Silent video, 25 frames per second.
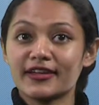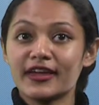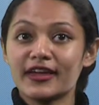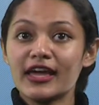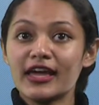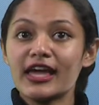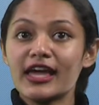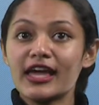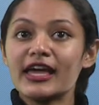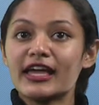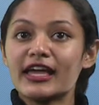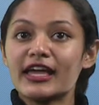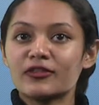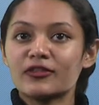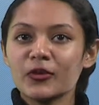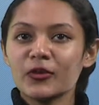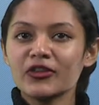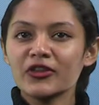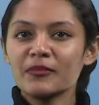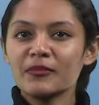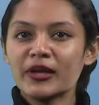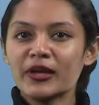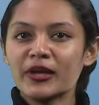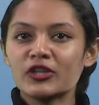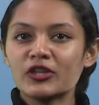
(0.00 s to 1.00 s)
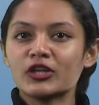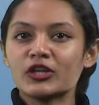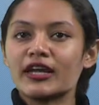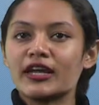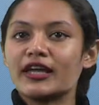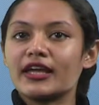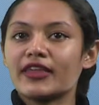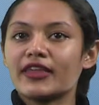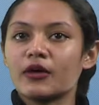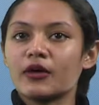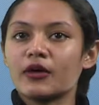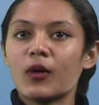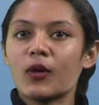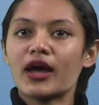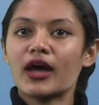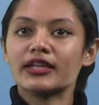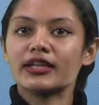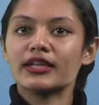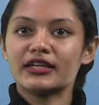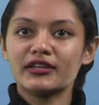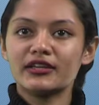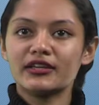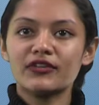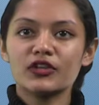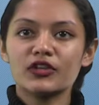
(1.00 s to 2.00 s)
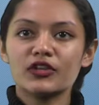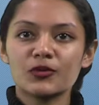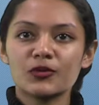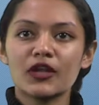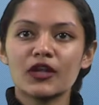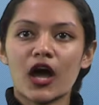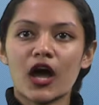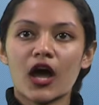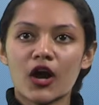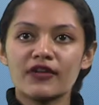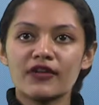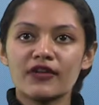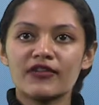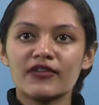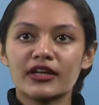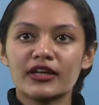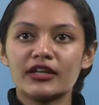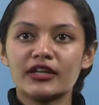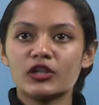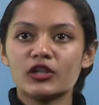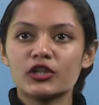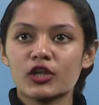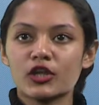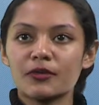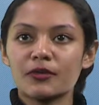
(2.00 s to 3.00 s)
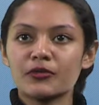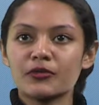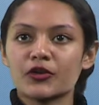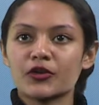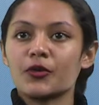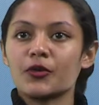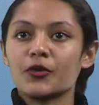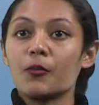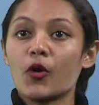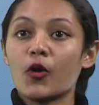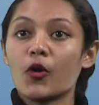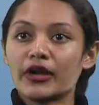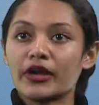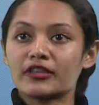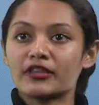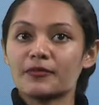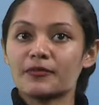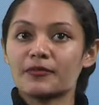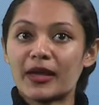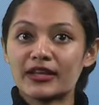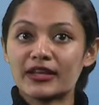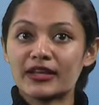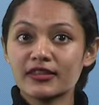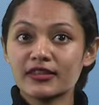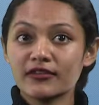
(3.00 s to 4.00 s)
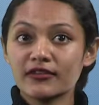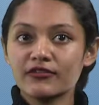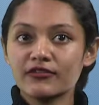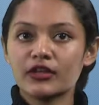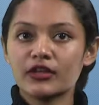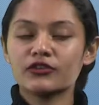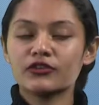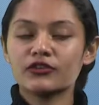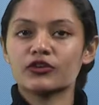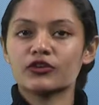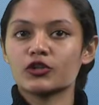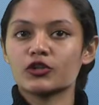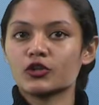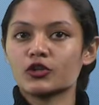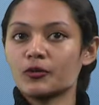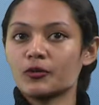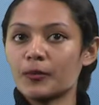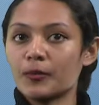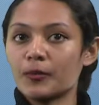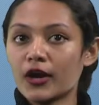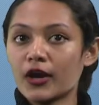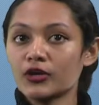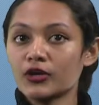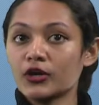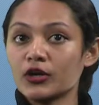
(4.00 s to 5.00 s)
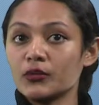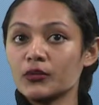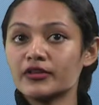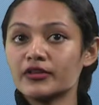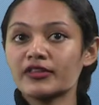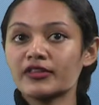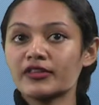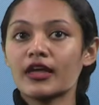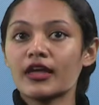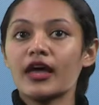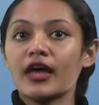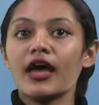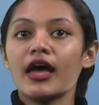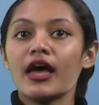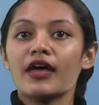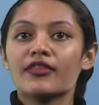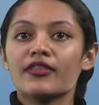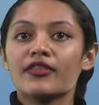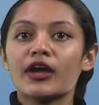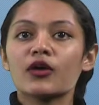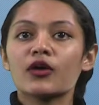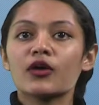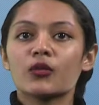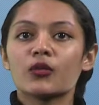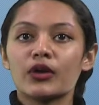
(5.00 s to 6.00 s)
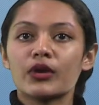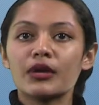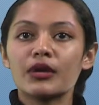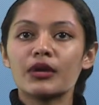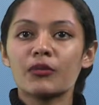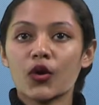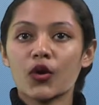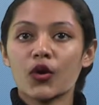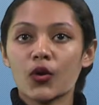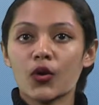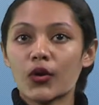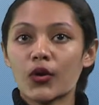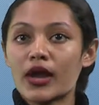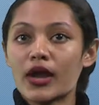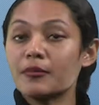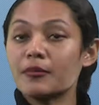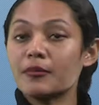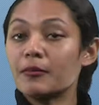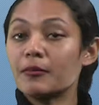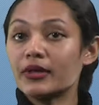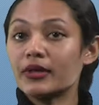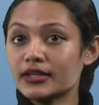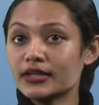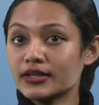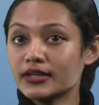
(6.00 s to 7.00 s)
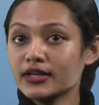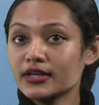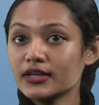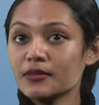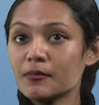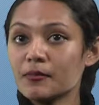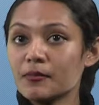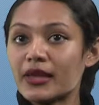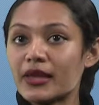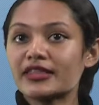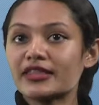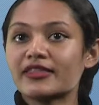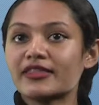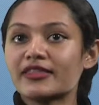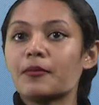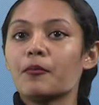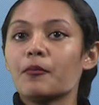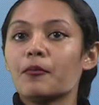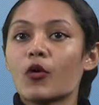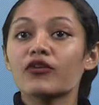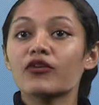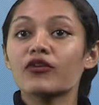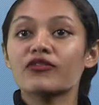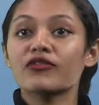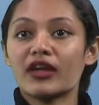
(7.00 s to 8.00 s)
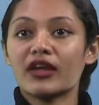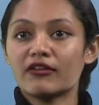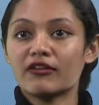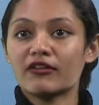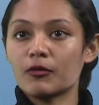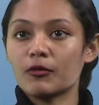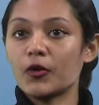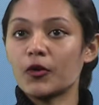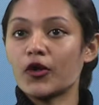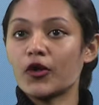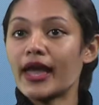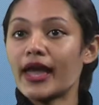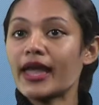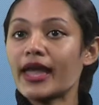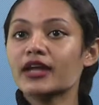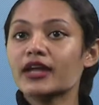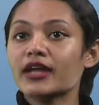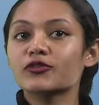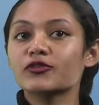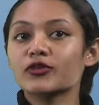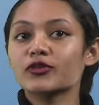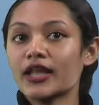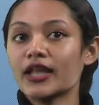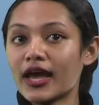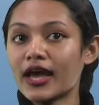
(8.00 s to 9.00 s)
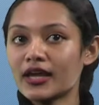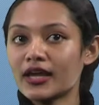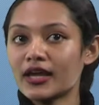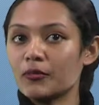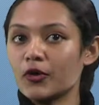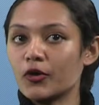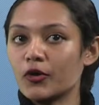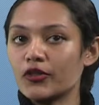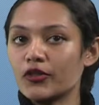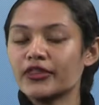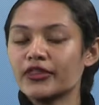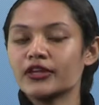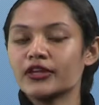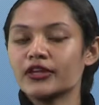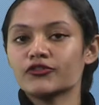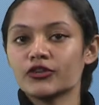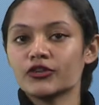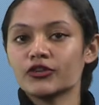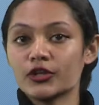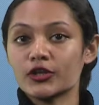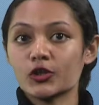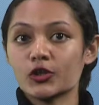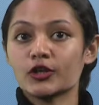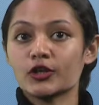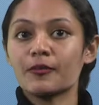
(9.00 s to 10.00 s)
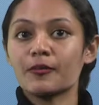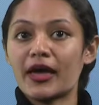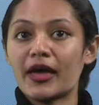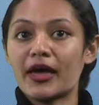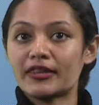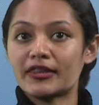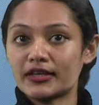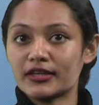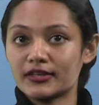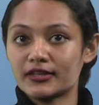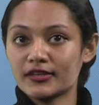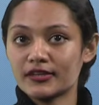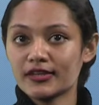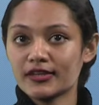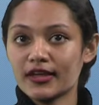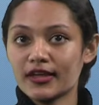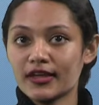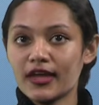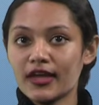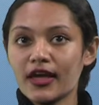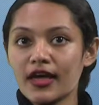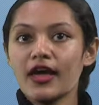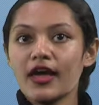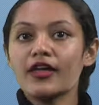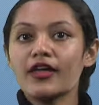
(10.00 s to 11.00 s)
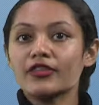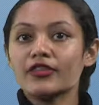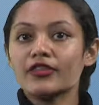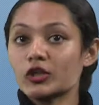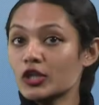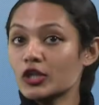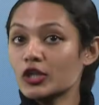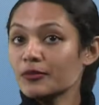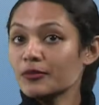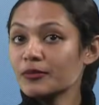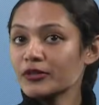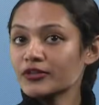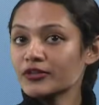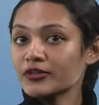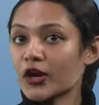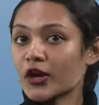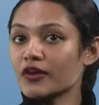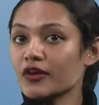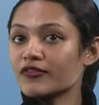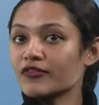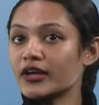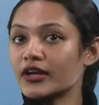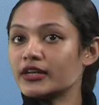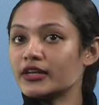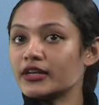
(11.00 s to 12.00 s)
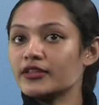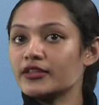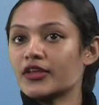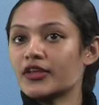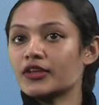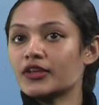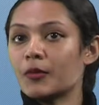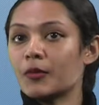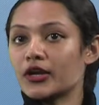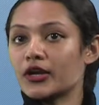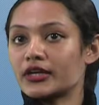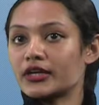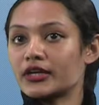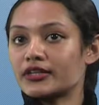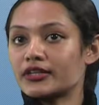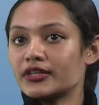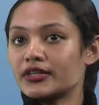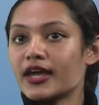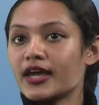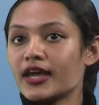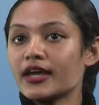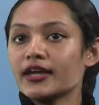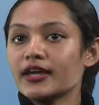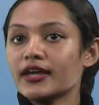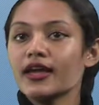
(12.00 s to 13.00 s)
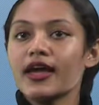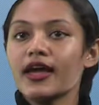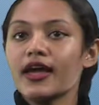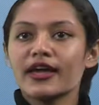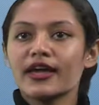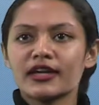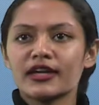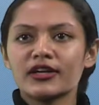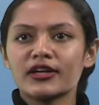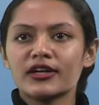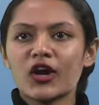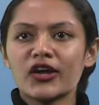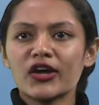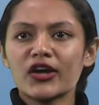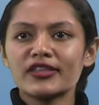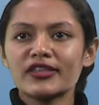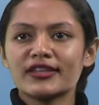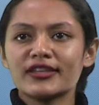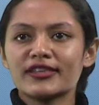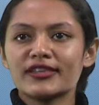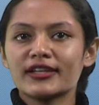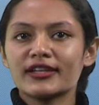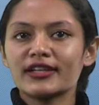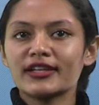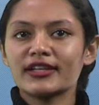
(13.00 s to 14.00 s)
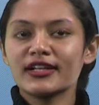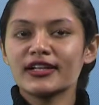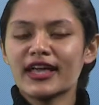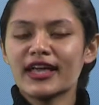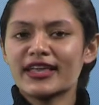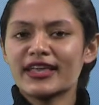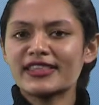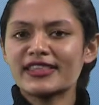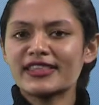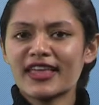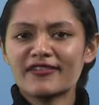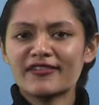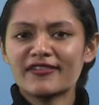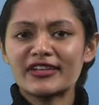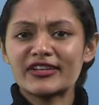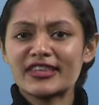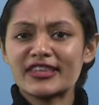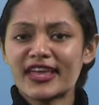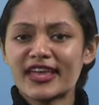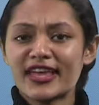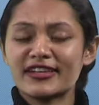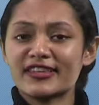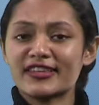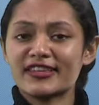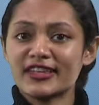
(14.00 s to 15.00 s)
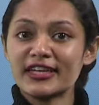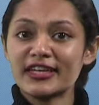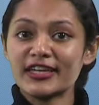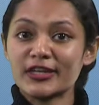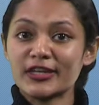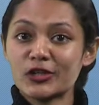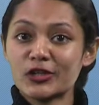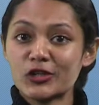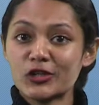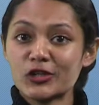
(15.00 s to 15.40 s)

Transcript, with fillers: It's worth mentioning that while individual RFID chips are more expensive than traditional barcodes, their reprogrammability makes them more favorable and reliable than traditional methods. The cheapest RFIDs on the market today can cost as little as 7 cents each.